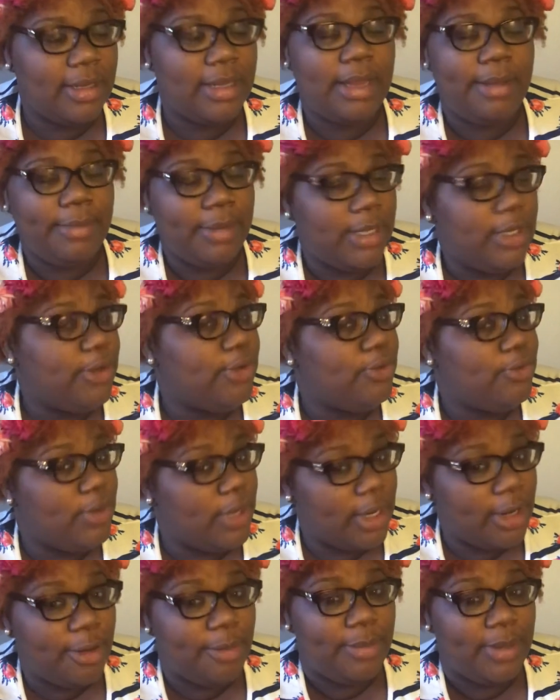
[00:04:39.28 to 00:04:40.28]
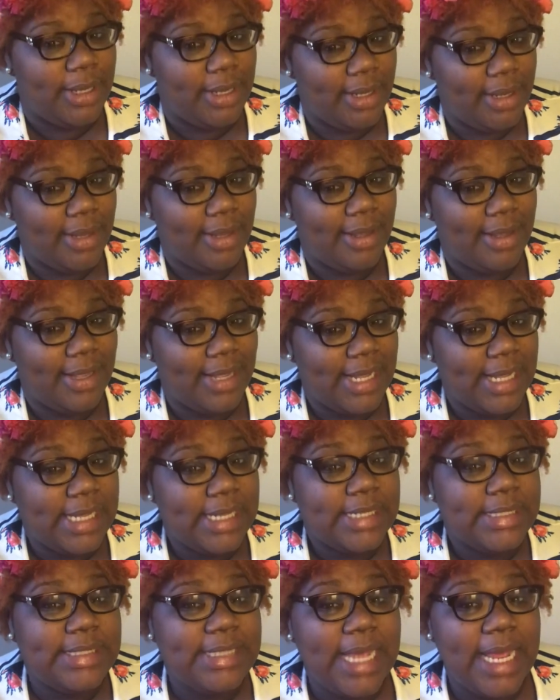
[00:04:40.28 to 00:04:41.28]
Do you hear me?
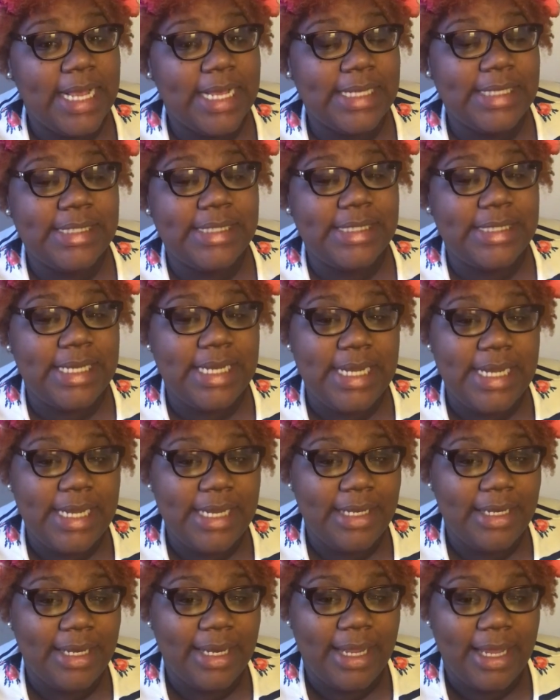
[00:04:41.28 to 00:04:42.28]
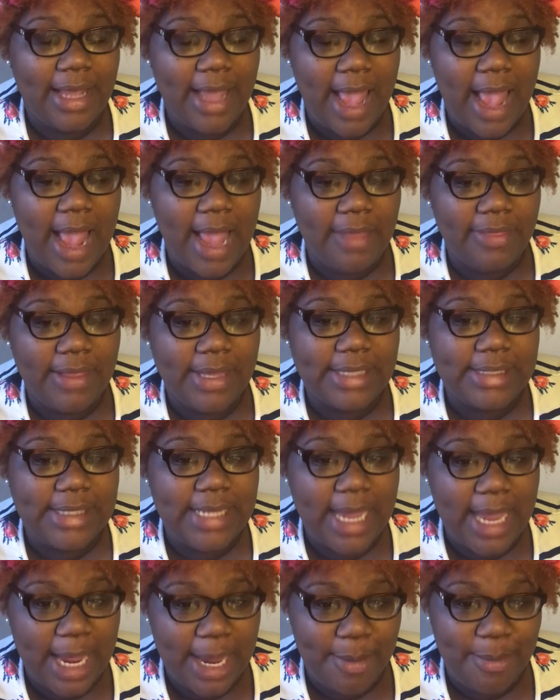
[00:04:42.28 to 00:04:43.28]
Take a seat at the
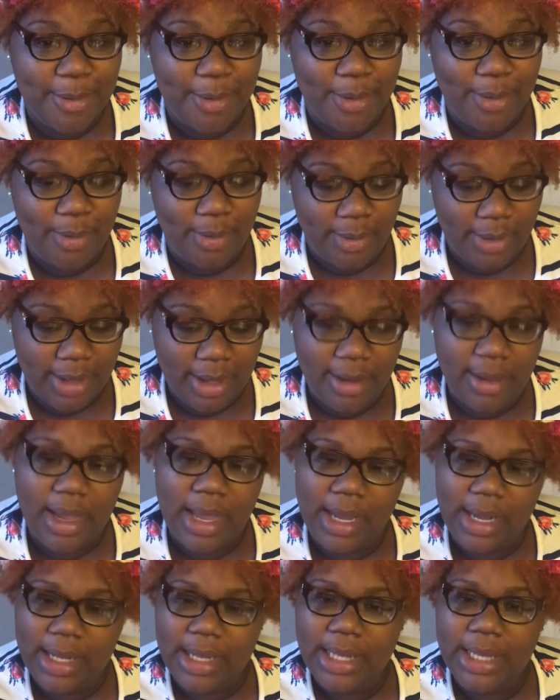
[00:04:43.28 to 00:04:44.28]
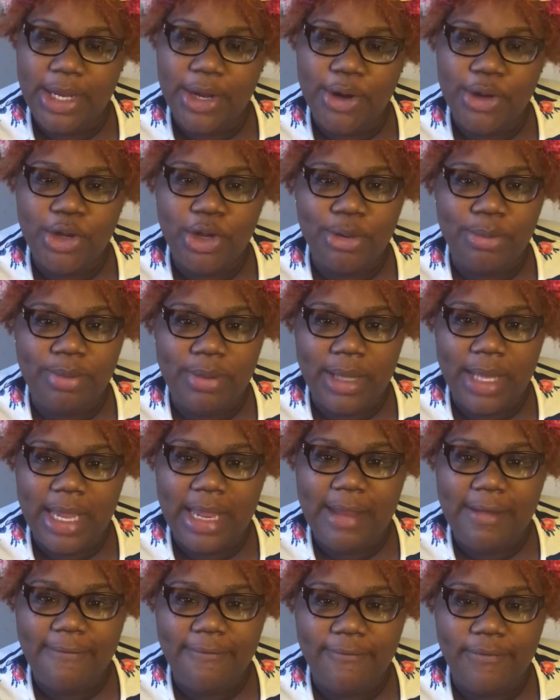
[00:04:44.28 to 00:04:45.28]
table and clear your
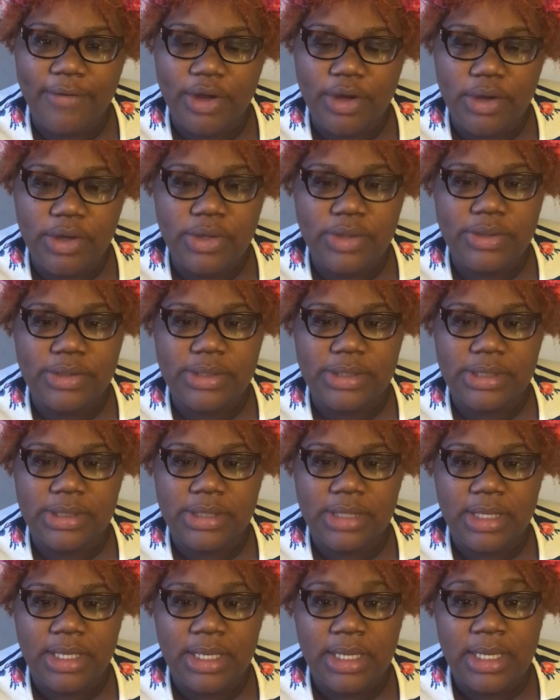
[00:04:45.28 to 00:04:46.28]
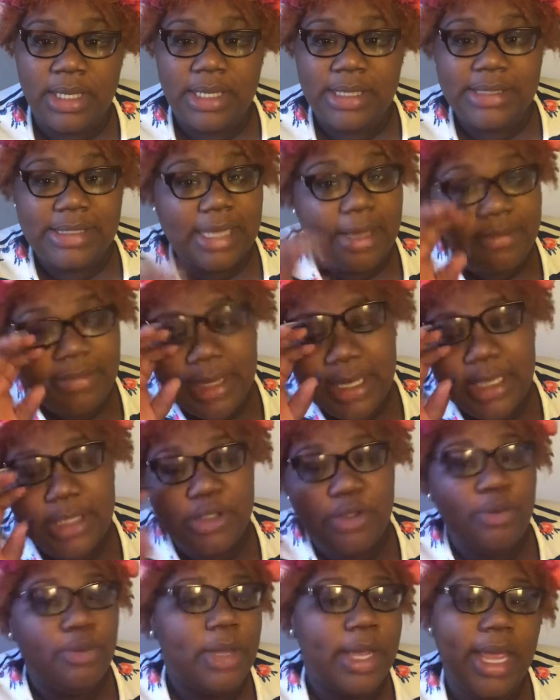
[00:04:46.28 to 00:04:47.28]
plate first. Some
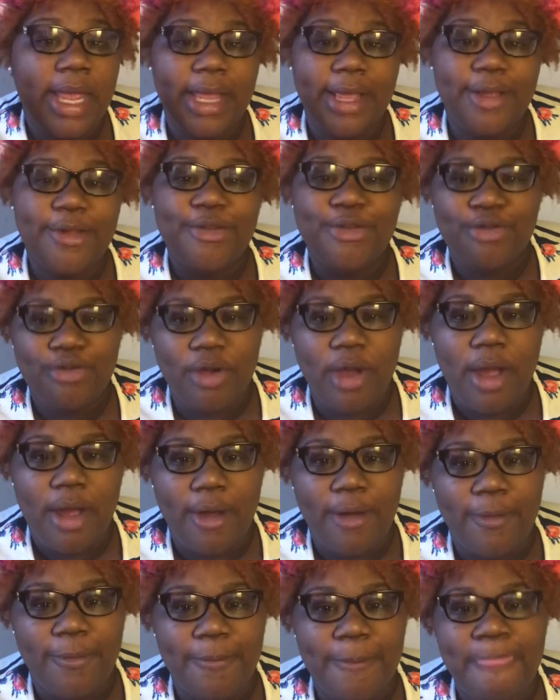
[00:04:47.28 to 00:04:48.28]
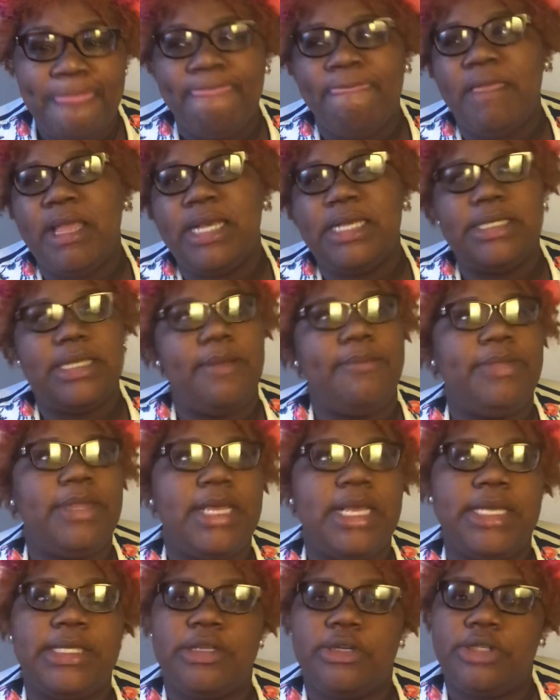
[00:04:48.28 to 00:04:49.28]
things you can't control. Some
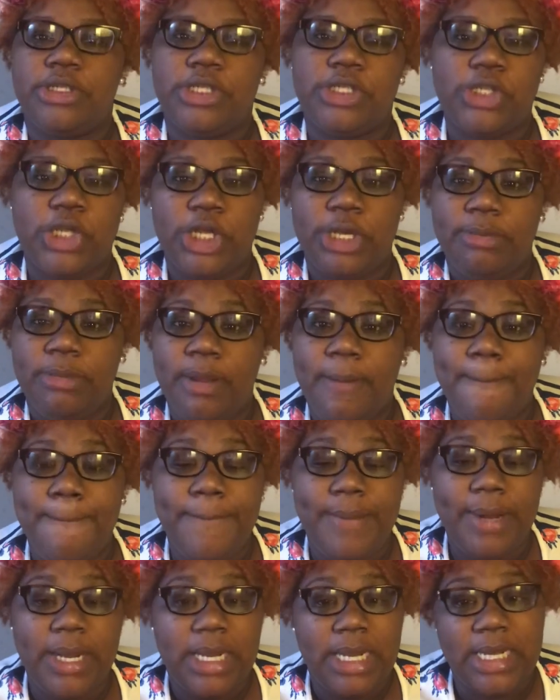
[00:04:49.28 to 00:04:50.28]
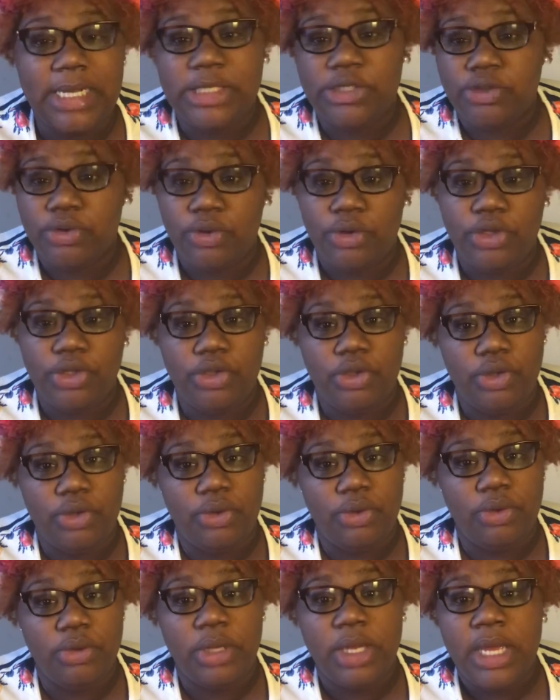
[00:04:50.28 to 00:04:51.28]
things are just going to be placed on
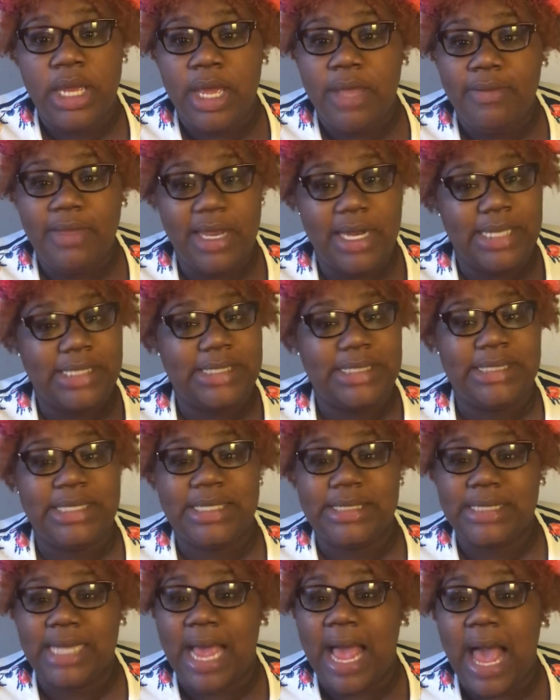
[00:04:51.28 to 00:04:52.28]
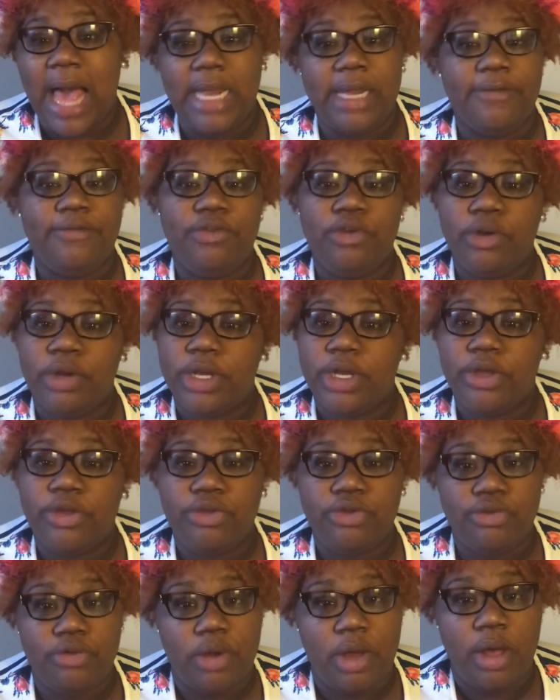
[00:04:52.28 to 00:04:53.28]
you that is just out of your
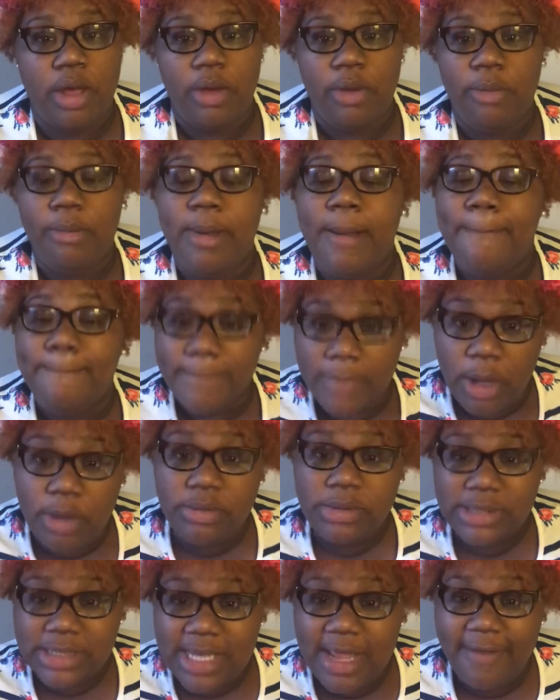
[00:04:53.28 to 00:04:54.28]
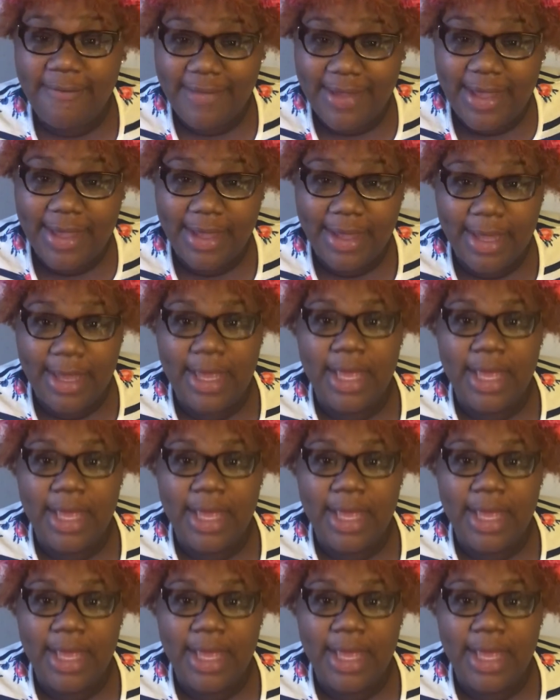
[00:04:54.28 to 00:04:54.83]
control. But most of it,